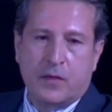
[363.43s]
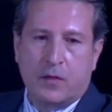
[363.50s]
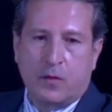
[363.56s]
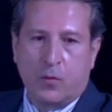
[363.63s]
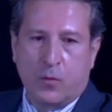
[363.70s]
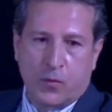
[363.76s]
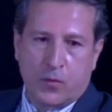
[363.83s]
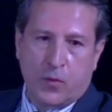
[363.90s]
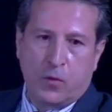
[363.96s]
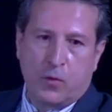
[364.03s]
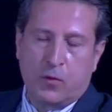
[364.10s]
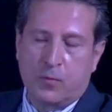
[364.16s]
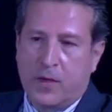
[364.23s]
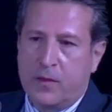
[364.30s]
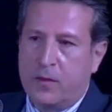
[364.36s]

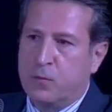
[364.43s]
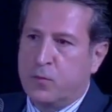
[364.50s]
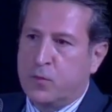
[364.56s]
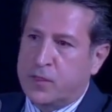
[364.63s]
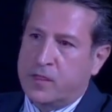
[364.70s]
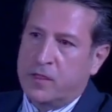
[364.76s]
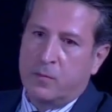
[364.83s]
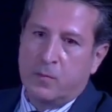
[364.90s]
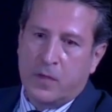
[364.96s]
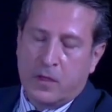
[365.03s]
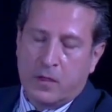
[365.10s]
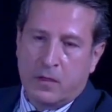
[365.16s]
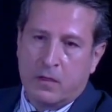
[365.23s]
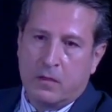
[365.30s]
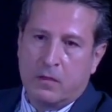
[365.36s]
controlled by the Muslim
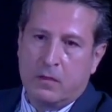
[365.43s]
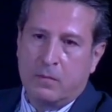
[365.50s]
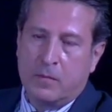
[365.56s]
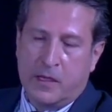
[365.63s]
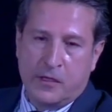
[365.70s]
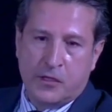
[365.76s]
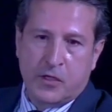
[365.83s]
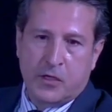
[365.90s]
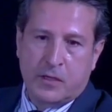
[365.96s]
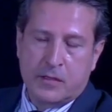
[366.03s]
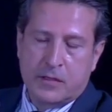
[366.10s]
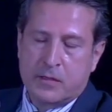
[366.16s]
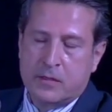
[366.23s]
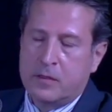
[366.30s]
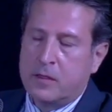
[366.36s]

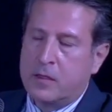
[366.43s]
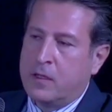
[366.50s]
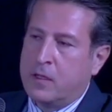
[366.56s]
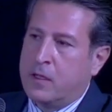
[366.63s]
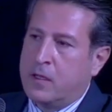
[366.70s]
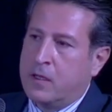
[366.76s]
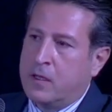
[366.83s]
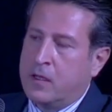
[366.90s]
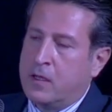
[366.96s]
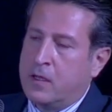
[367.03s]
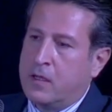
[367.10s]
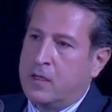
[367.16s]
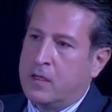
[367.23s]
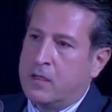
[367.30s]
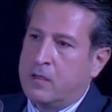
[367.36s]
militias,
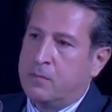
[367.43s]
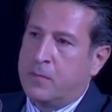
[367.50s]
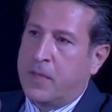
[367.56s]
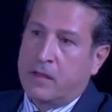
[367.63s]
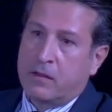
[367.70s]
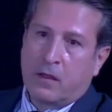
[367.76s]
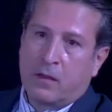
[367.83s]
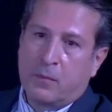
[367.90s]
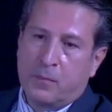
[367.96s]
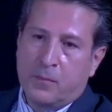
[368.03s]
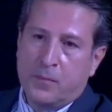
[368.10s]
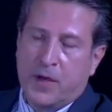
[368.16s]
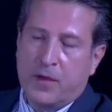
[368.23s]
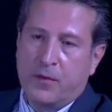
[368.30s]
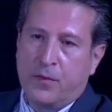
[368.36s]
backed up
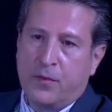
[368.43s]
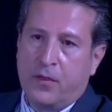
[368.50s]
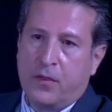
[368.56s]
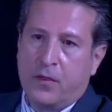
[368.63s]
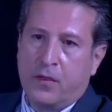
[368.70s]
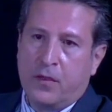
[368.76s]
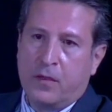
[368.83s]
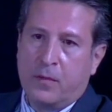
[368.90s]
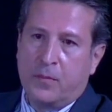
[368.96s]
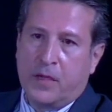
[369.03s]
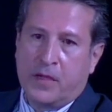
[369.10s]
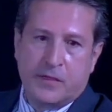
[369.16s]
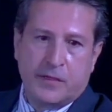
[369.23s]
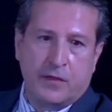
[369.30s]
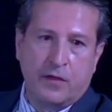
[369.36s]
by the
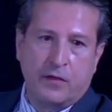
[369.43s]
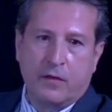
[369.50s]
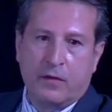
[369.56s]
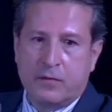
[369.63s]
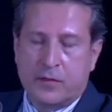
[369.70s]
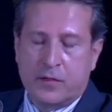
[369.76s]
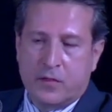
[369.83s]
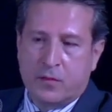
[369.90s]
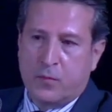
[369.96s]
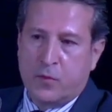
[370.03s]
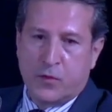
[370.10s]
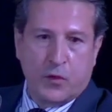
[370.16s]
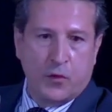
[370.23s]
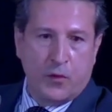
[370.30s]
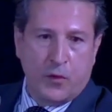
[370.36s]
Palestinian
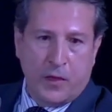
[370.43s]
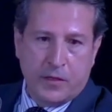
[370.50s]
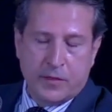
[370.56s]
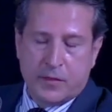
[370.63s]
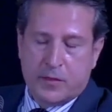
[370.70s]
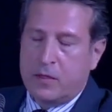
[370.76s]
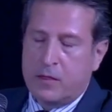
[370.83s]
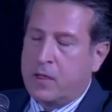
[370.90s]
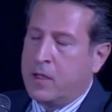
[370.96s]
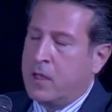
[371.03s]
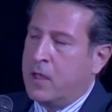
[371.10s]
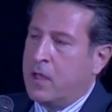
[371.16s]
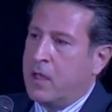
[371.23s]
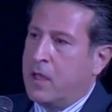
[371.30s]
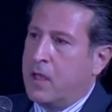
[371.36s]
mercenaries.
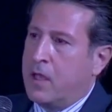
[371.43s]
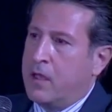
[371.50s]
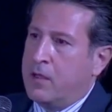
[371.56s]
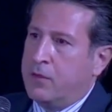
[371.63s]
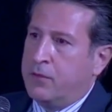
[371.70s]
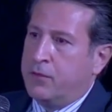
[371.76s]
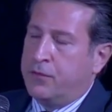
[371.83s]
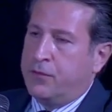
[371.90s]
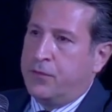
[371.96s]
And